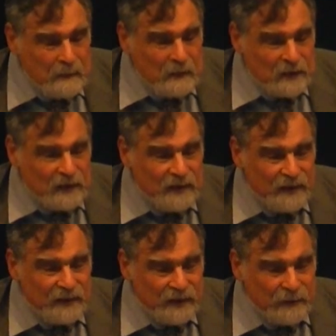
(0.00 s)
This
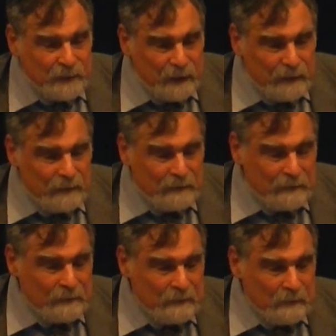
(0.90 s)
consensus model
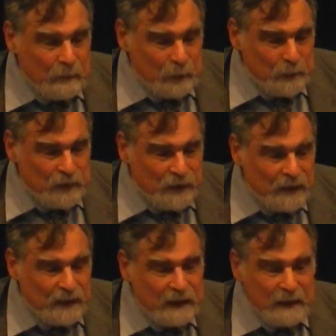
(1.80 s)
was
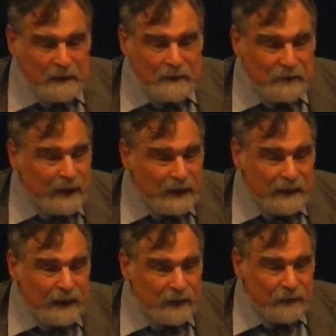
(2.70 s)
presented and in fact
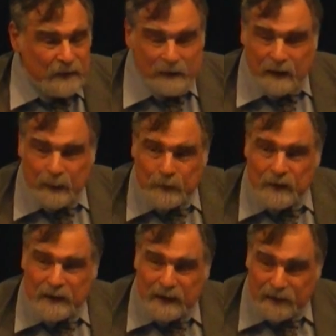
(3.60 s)
actually
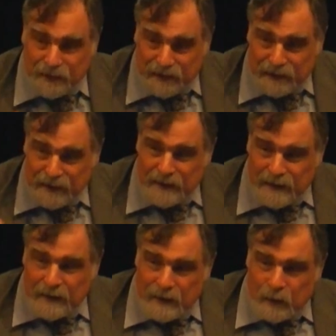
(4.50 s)
adopted and has
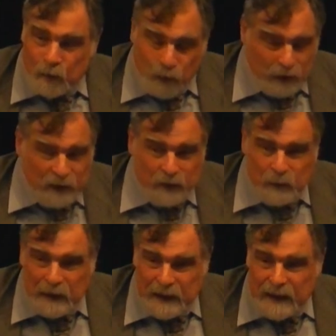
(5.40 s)
worked its
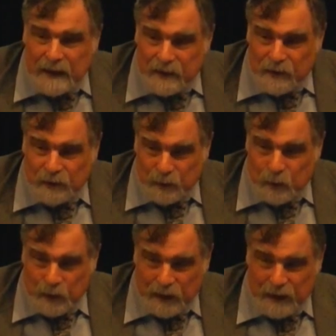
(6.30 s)
way into the
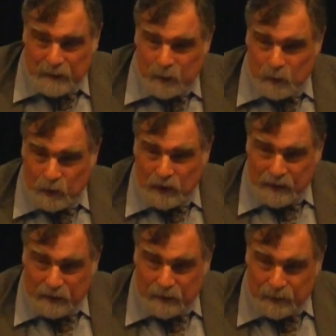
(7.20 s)
working of the World
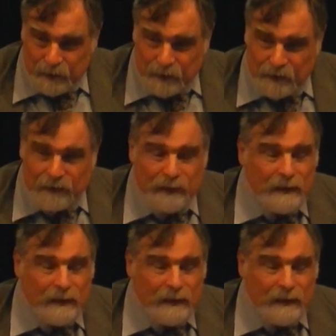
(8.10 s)
Council of Churches.